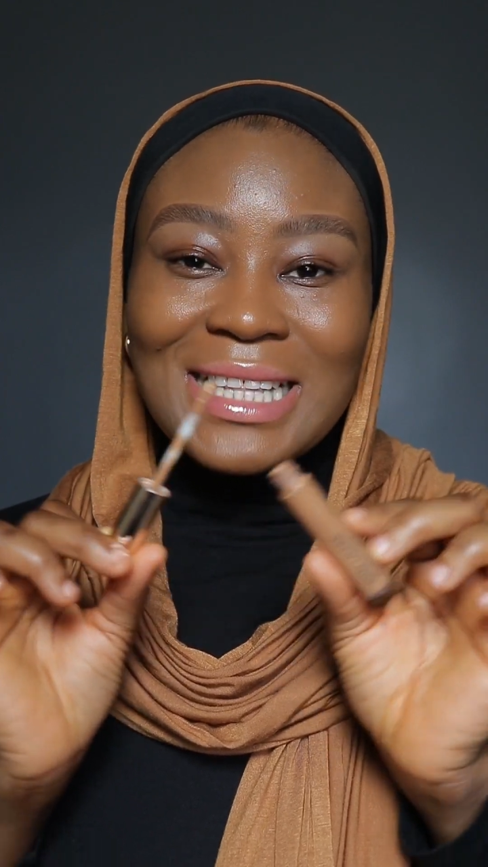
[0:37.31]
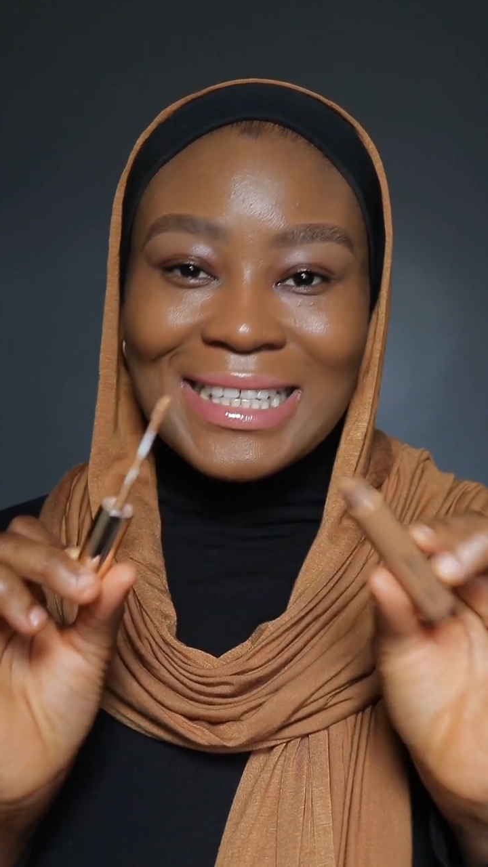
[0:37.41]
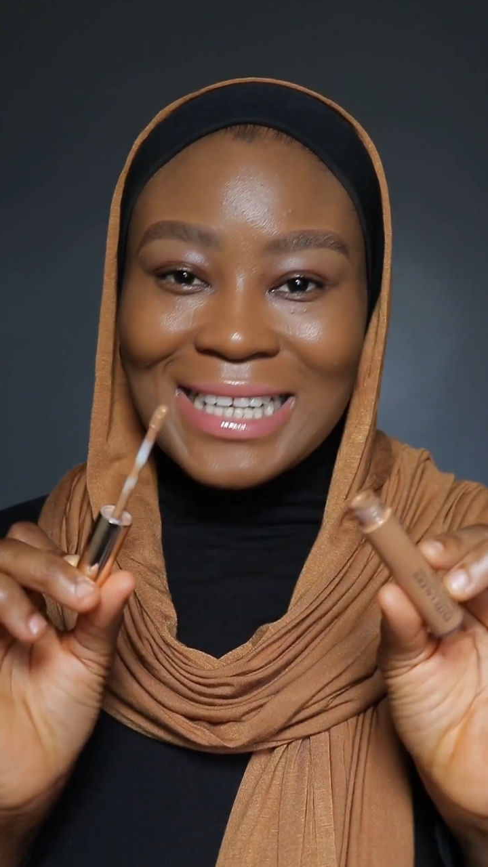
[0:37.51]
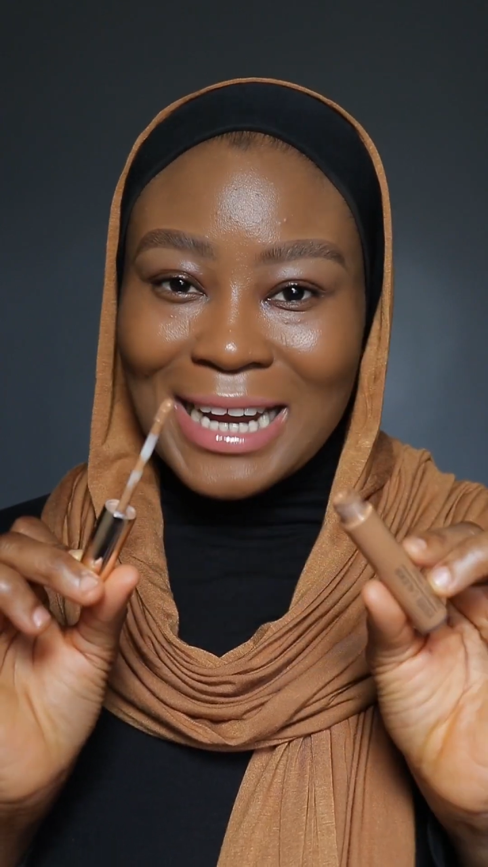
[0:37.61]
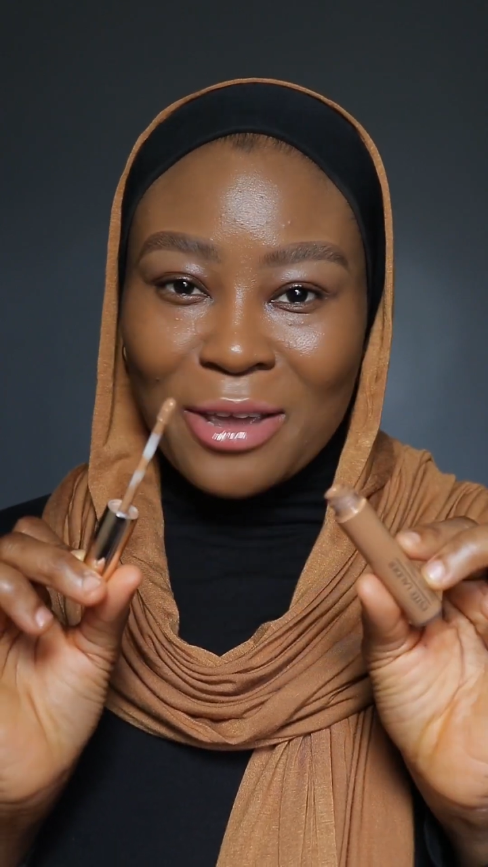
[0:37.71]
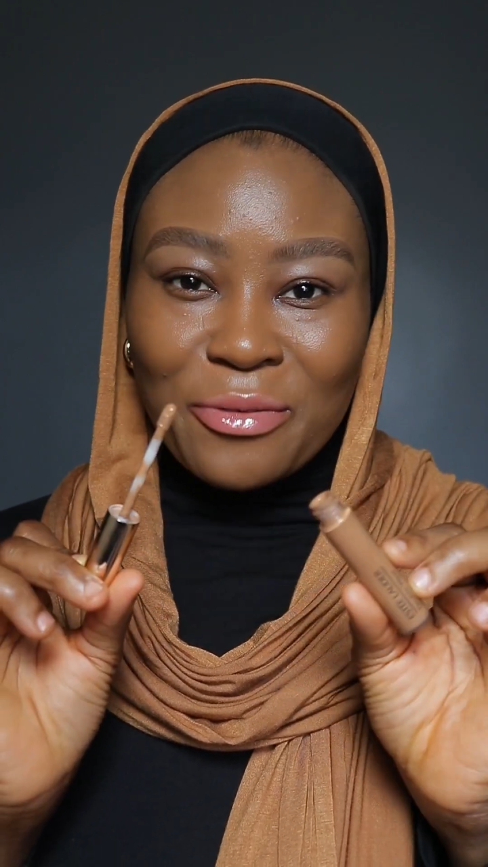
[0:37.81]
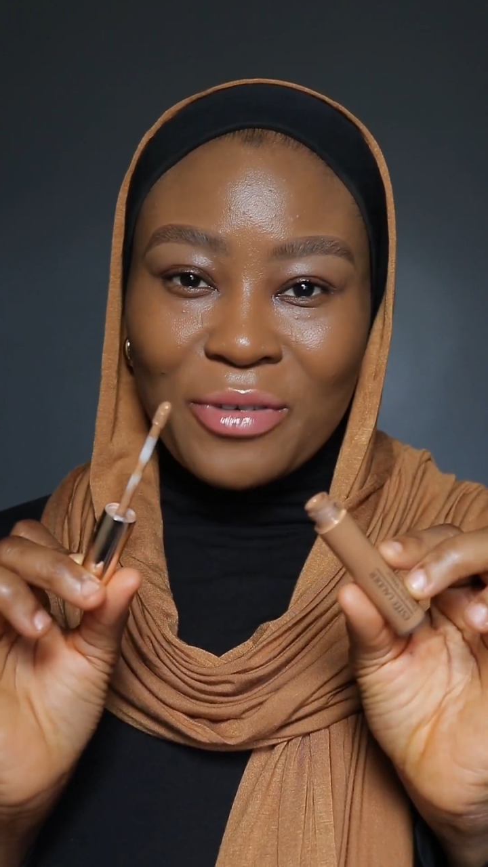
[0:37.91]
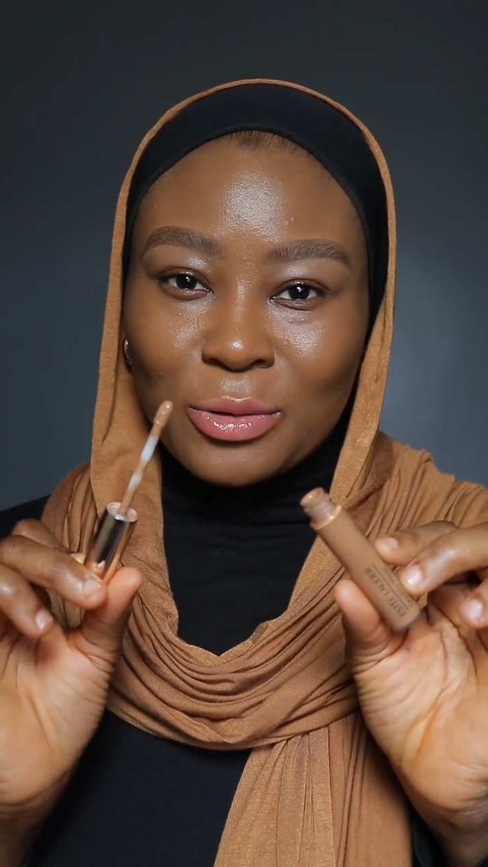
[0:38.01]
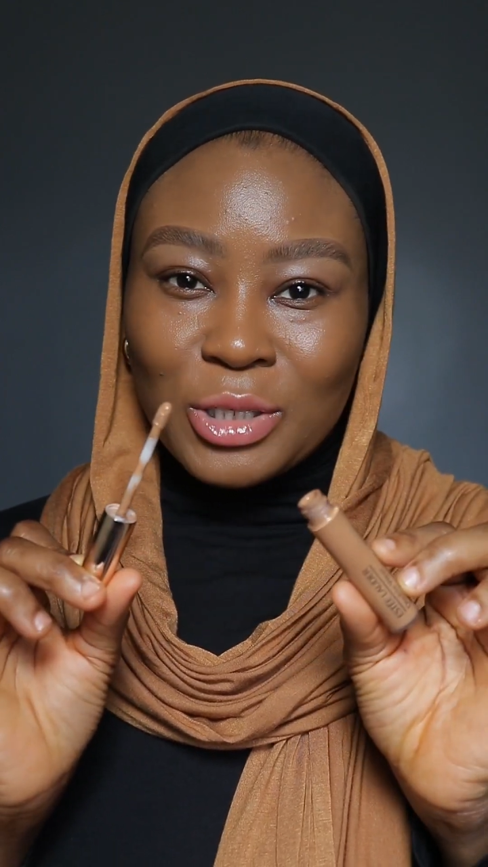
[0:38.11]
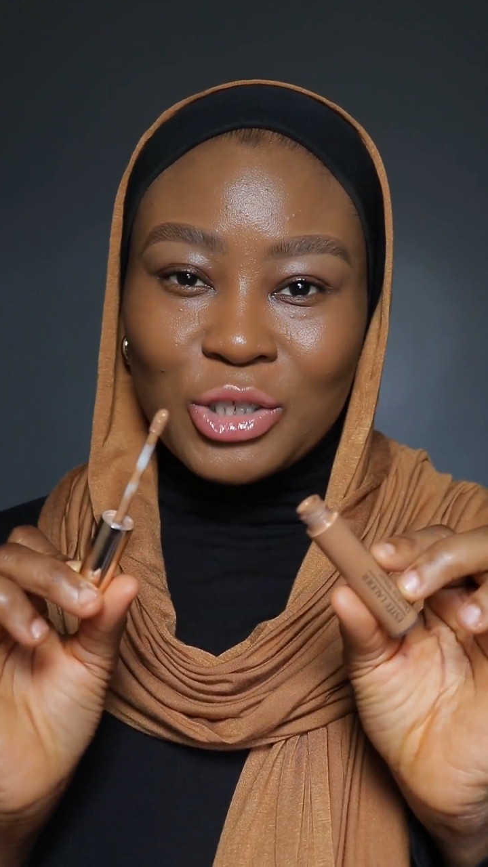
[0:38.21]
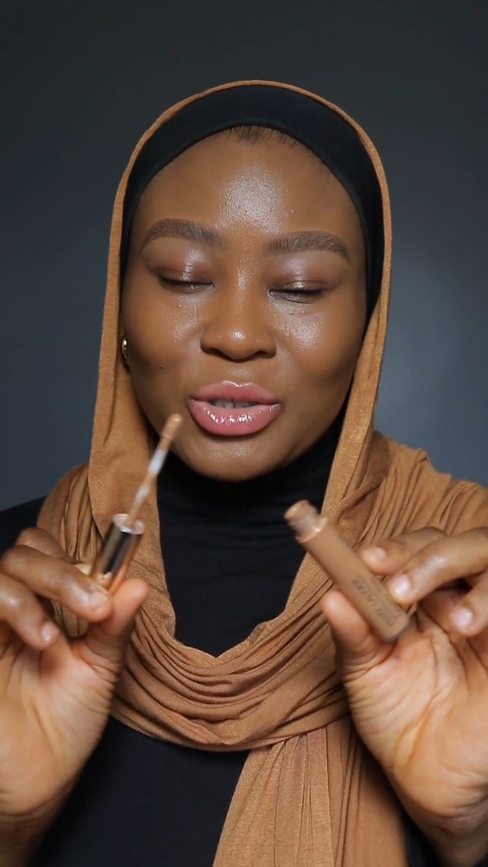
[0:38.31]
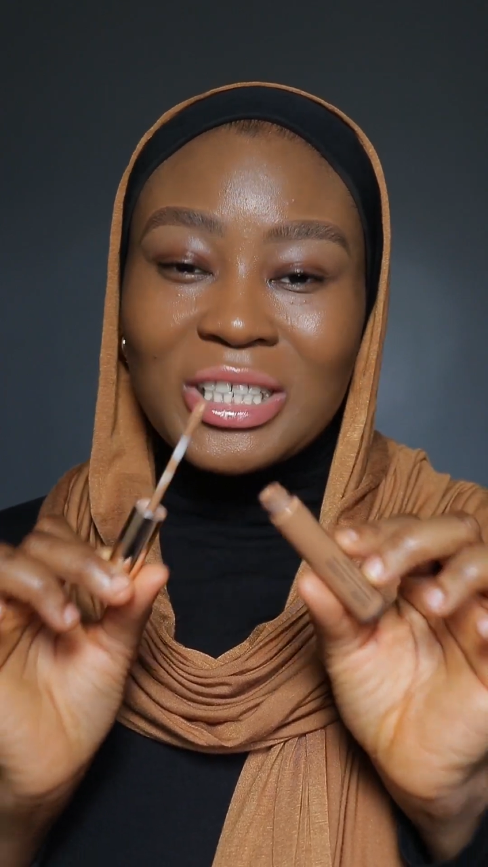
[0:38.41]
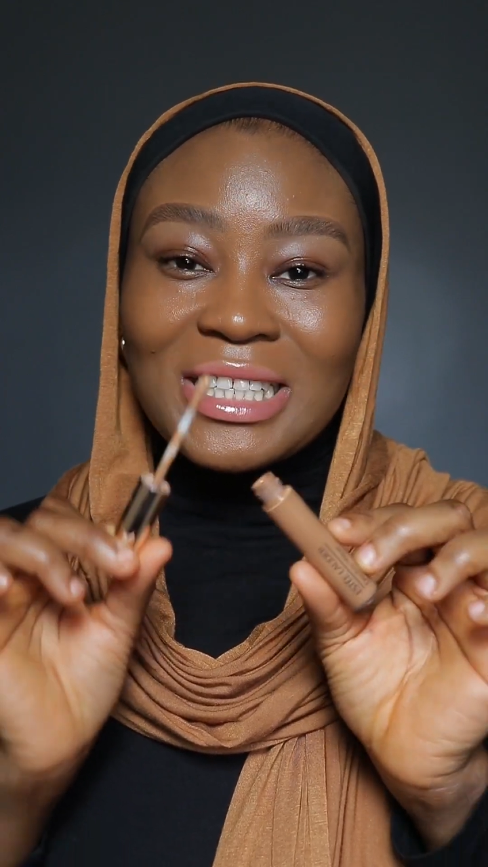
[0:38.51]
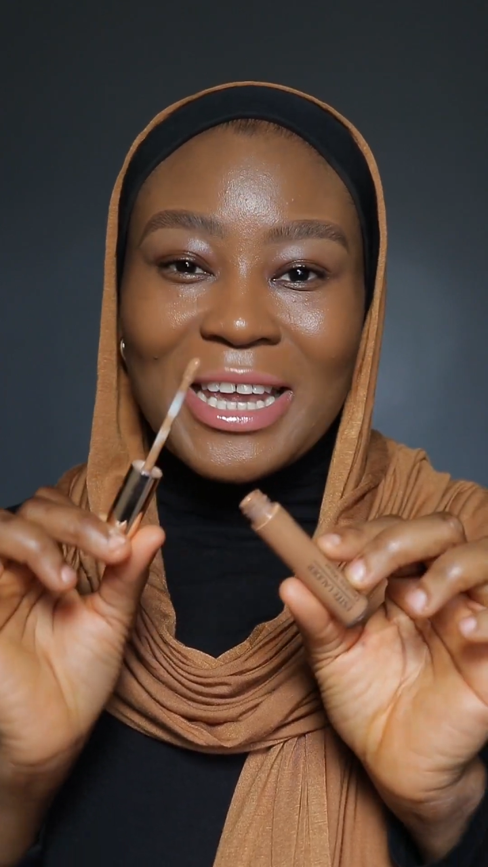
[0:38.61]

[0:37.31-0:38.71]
lighter than your foundation in